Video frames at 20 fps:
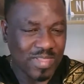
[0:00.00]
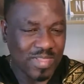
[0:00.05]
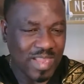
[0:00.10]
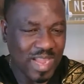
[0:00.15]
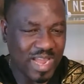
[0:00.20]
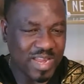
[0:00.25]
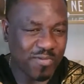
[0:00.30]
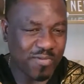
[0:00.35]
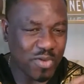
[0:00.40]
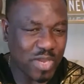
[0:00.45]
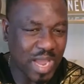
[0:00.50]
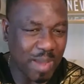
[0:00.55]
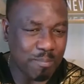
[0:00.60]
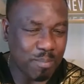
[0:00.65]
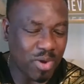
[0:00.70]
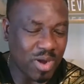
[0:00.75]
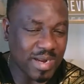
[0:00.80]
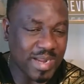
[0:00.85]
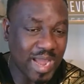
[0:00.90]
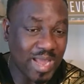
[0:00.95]
and if you can
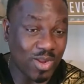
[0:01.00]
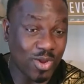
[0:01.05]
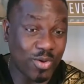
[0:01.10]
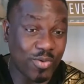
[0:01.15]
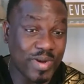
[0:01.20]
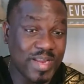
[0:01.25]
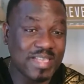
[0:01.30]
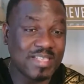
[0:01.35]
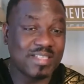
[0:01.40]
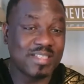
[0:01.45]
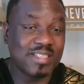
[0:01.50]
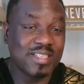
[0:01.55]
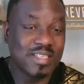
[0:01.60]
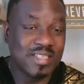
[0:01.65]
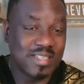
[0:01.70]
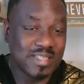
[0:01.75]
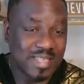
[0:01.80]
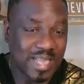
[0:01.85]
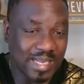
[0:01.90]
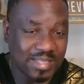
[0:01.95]
burn calories,
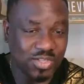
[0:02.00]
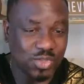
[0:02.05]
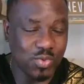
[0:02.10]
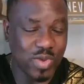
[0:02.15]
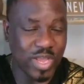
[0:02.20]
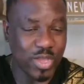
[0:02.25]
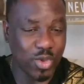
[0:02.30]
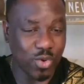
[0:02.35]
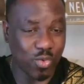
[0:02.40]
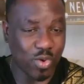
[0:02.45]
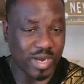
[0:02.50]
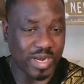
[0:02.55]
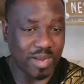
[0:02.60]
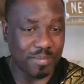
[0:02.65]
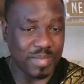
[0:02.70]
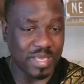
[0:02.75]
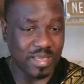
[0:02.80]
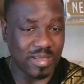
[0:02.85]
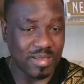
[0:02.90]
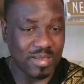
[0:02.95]
that's where you want to
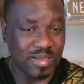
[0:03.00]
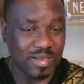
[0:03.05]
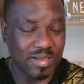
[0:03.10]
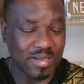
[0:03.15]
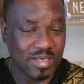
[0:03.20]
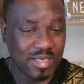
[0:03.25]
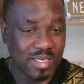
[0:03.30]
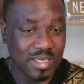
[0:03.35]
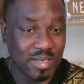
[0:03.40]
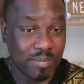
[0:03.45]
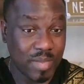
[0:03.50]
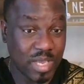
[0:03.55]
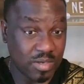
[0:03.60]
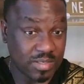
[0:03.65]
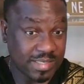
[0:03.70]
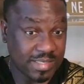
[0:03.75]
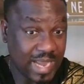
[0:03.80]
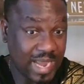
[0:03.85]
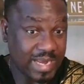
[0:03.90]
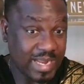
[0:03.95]
be.
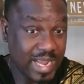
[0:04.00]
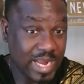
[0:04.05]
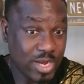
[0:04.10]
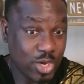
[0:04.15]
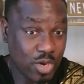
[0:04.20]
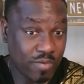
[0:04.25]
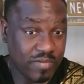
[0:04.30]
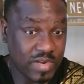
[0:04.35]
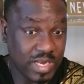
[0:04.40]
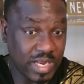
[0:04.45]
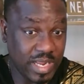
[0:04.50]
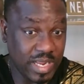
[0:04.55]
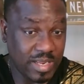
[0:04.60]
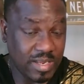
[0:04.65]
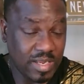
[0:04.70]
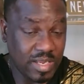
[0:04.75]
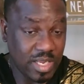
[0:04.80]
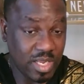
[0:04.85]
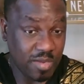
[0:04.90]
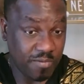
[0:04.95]
Because at the end of the day,
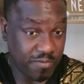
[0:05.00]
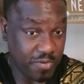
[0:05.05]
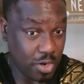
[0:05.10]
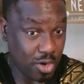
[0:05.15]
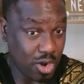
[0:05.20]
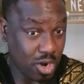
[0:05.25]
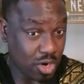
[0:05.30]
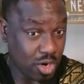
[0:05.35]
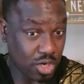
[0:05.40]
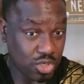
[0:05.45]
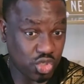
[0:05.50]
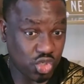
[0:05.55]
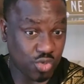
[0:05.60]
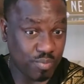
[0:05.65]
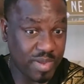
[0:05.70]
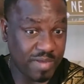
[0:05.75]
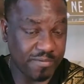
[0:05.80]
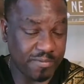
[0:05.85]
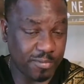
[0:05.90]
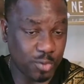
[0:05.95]
if you're not
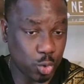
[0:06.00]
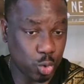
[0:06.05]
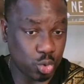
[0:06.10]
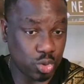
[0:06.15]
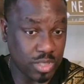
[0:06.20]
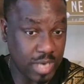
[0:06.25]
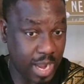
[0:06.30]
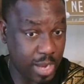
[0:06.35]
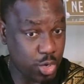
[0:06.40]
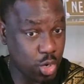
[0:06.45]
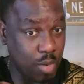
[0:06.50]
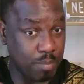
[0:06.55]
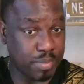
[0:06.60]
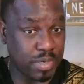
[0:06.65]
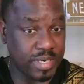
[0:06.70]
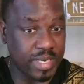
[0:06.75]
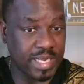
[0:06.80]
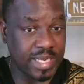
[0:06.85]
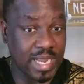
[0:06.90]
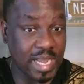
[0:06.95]
consuming food and you're
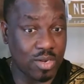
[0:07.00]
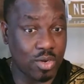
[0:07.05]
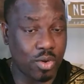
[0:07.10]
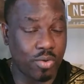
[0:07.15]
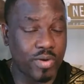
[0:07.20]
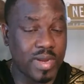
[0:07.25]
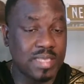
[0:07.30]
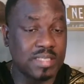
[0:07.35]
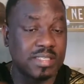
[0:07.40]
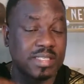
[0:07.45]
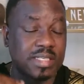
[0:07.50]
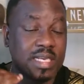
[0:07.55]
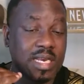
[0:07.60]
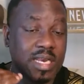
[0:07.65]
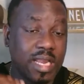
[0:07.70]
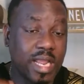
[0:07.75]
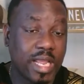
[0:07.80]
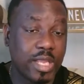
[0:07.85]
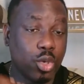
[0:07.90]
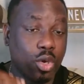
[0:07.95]
burning calories,
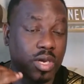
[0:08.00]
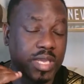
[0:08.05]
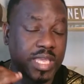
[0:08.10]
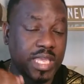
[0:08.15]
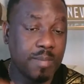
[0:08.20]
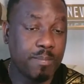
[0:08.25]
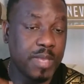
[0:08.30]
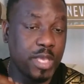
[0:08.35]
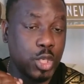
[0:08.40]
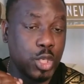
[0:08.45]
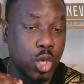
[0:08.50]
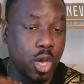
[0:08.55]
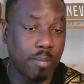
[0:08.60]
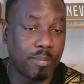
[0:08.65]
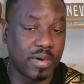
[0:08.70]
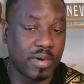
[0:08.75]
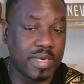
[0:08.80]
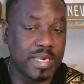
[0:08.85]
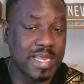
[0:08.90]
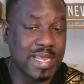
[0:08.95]
then you're keeping your
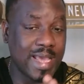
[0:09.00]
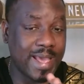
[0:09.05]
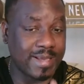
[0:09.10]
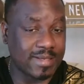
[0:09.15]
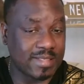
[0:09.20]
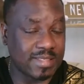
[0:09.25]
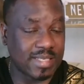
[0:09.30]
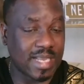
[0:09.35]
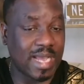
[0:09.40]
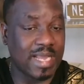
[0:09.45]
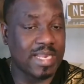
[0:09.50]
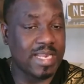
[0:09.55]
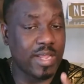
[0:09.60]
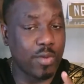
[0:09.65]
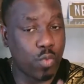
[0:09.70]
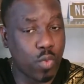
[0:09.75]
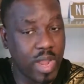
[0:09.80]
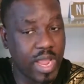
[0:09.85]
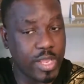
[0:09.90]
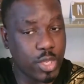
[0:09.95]
body exactly
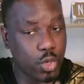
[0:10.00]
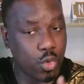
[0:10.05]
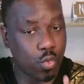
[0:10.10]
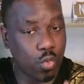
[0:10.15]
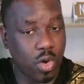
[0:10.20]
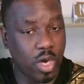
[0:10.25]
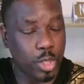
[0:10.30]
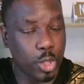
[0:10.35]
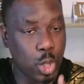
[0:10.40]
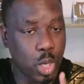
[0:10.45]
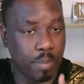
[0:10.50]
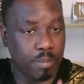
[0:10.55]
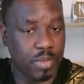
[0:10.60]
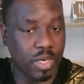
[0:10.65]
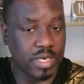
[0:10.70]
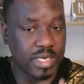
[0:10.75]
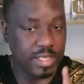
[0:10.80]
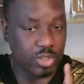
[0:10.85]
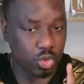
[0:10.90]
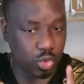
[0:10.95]
where you want your
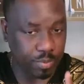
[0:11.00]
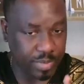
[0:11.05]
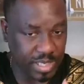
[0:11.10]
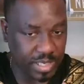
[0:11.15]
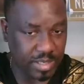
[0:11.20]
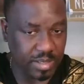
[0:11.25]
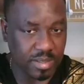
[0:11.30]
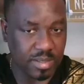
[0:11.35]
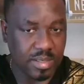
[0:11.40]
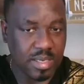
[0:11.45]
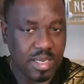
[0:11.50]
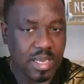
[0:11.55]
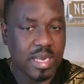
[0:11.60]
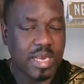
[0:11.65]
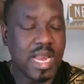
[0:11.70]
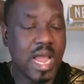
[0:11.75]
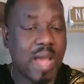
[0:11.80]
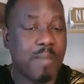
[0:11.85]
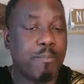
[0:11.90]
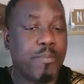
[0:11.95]
body to be.
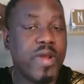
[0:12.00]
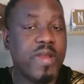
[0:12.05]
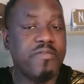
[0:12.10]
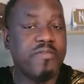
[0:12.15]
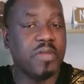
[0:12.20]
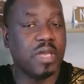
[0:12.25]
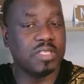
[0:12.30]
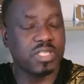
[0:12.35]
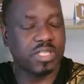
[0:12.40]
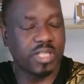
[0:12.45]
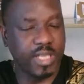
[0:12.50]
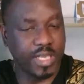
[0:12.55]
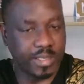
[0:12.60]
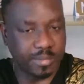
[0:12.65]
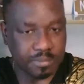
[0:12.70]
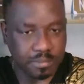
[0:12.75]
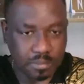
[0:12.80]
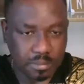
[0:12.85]
Now, previously,